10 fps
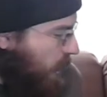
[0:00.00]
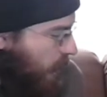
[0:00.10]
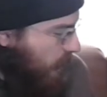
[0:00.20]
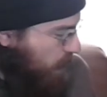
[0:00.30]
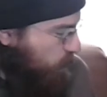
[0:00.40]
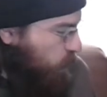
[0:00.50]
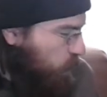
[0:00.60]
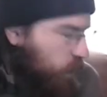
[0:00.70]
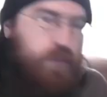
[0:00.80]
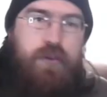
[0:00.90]
I am
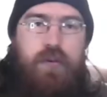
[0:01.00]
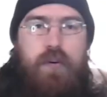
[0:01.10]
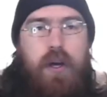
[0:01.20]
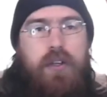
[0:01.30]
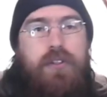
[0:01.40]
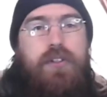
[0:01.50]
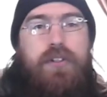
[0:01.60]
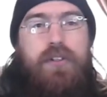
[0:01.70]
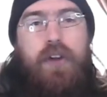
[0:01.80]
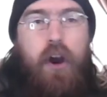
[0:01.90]
going to
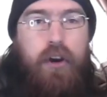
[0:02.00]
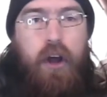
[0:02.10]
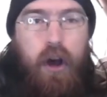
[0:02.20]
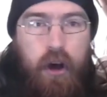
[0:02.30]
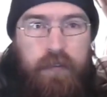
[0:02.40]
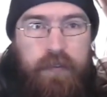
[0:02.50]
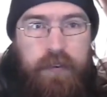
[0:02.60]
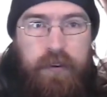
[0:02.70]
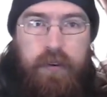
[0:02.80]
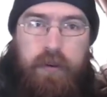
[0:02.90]
start off
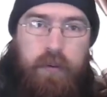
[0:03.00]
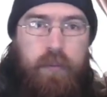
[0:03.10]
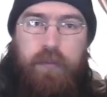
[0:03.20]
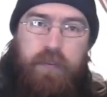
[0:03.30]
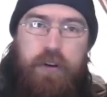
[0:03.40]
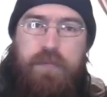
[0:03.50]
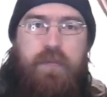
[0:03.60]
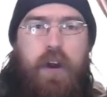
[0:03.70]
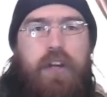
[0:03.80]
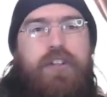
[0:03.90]
first
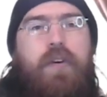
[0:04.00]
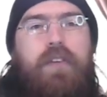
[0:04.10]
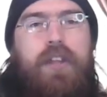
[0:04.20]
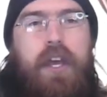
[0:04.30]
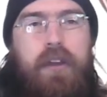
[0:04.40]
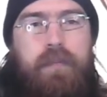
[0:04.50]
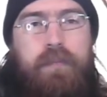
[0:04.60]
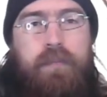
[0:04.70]
before I show everything.